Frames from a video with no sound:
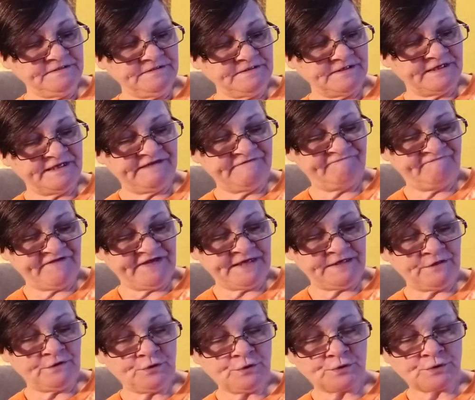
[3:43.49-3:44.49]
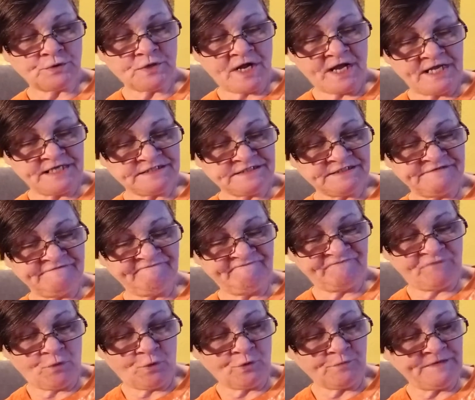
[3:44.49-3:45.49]
event horizon,
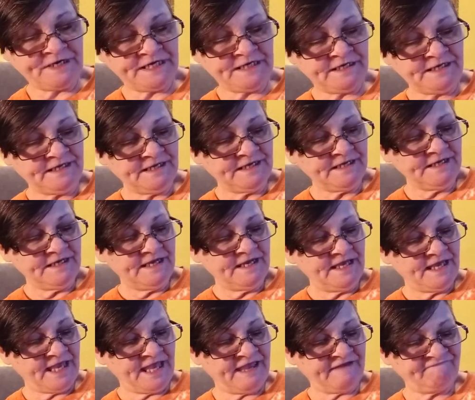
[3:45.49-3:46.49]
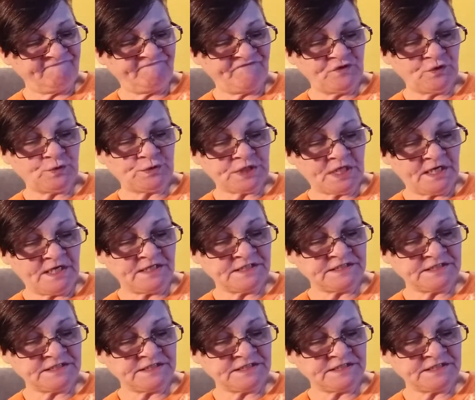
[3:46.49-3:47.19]
forming a photon